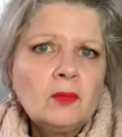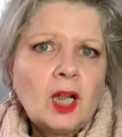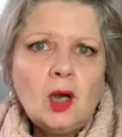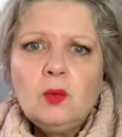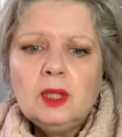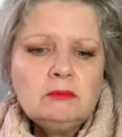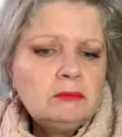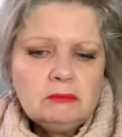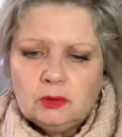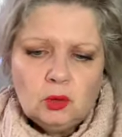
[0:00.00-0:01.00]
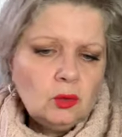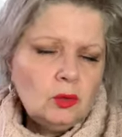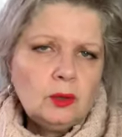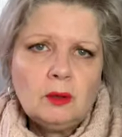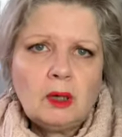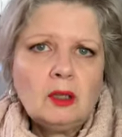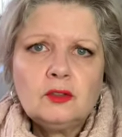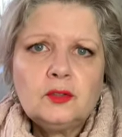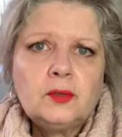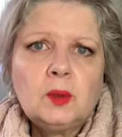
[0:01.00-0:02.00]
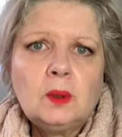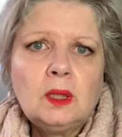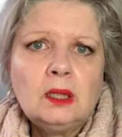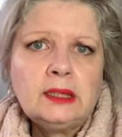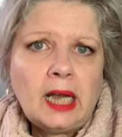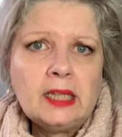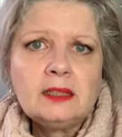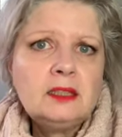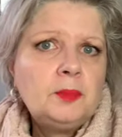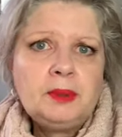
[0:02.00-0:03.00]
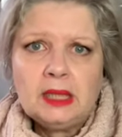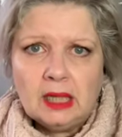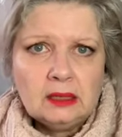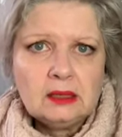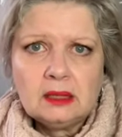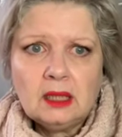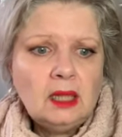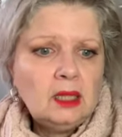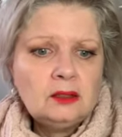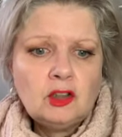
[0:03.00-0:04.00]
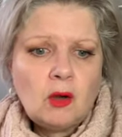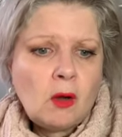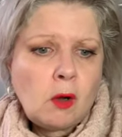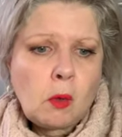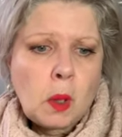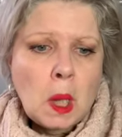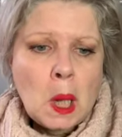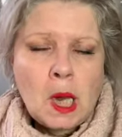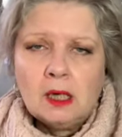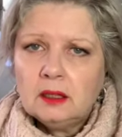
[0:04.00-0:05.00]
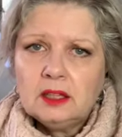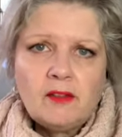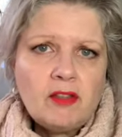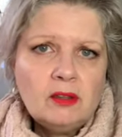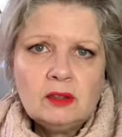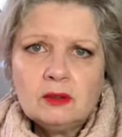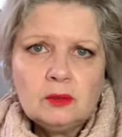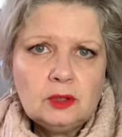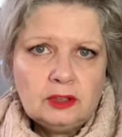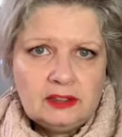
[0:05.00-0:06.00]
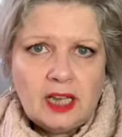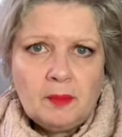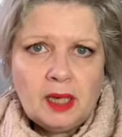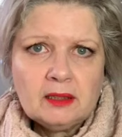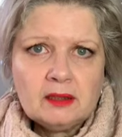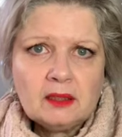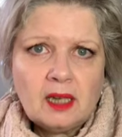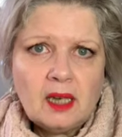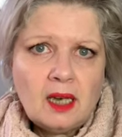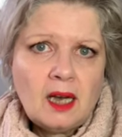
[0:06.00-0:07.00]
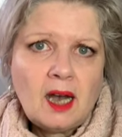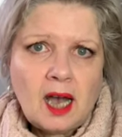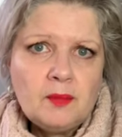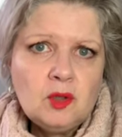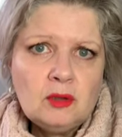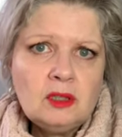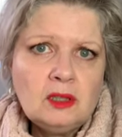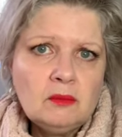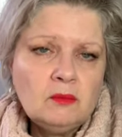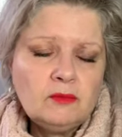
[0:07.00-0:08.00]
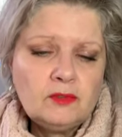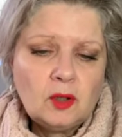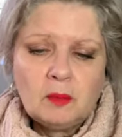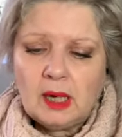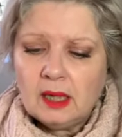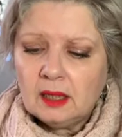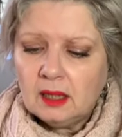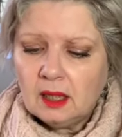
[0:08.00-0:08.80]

I will, look around for nice DPNs, and either the same as I'm using for my